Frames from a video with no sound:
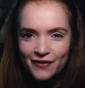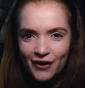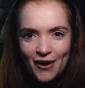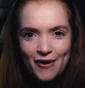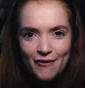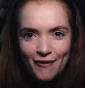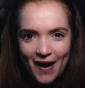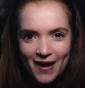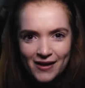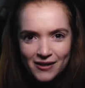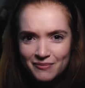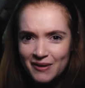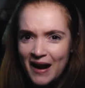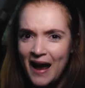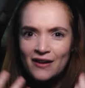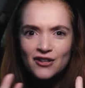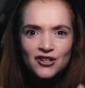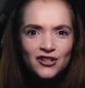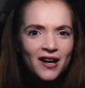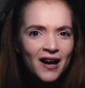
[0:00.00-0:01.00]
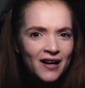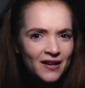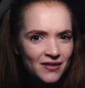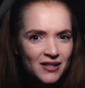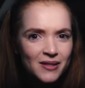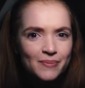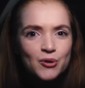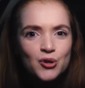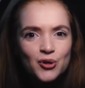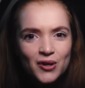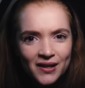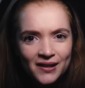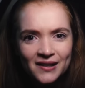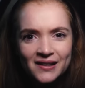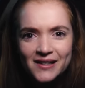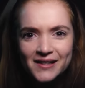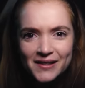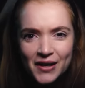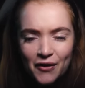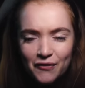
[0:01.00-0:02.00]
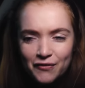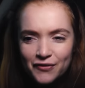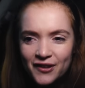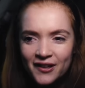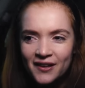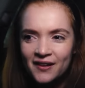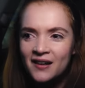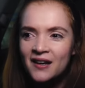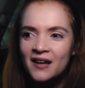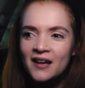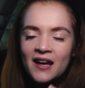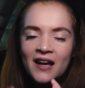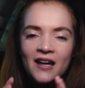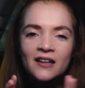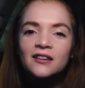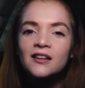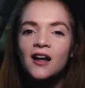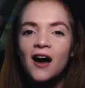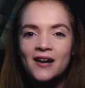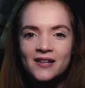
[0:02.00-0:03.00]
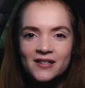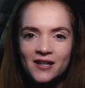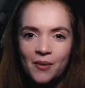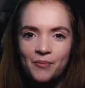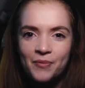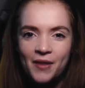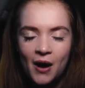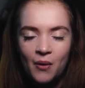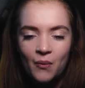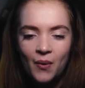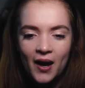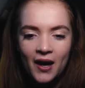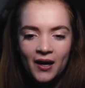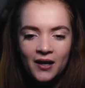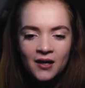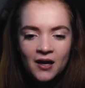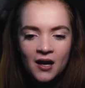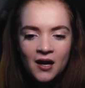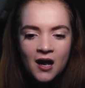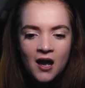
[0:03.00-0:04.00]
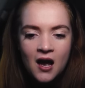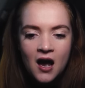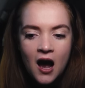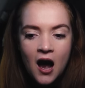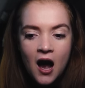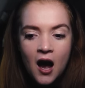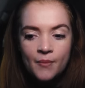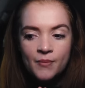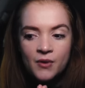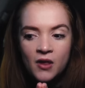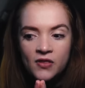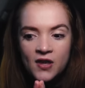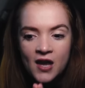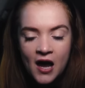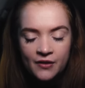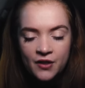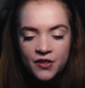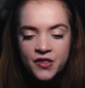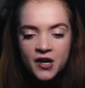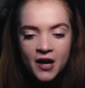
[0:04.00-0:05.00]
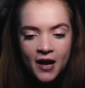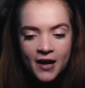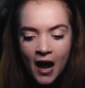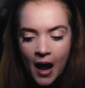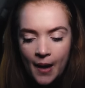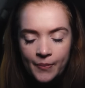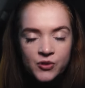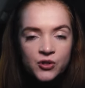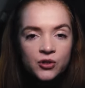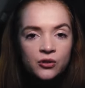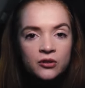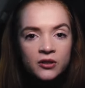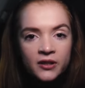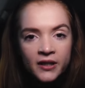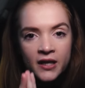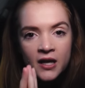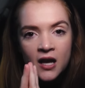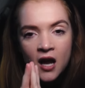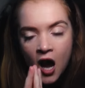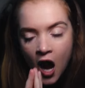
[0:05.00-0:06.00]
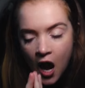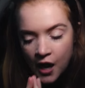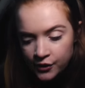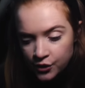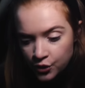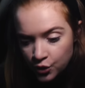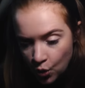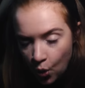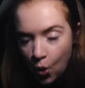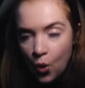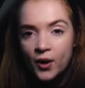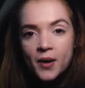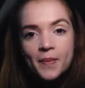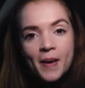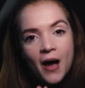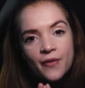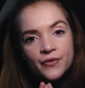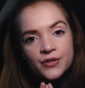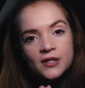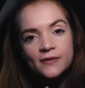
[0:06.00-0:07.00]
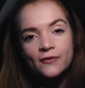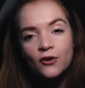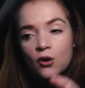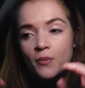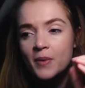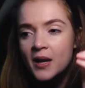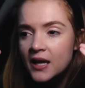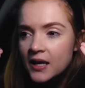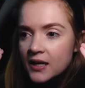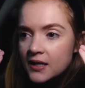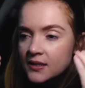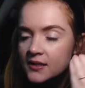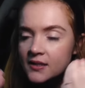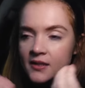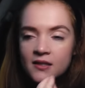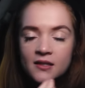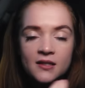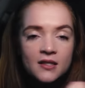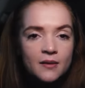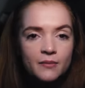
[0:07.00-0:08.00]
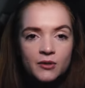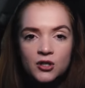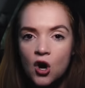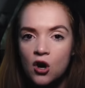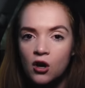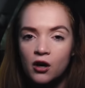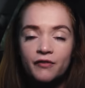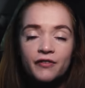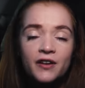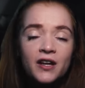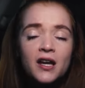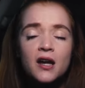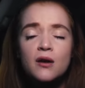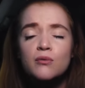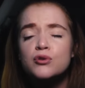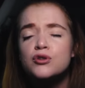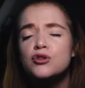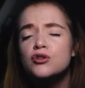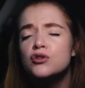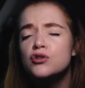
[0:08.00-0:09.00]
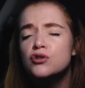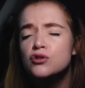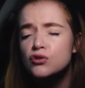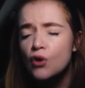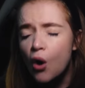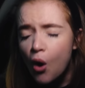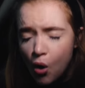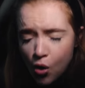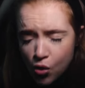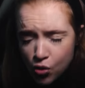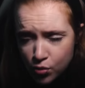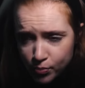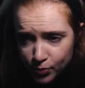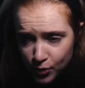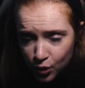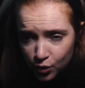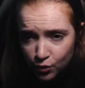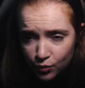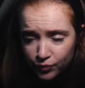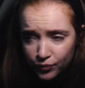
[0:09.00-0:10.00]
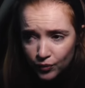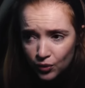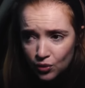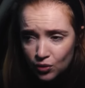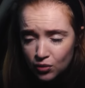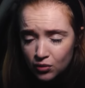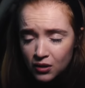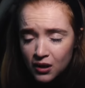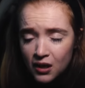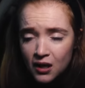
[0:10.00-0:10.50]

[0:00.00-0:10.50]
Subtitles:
very random, and actually kind of spooky in itself that it lined up that way. The other thing I absolutely adored about this film is the cinematography. It was so beautiful,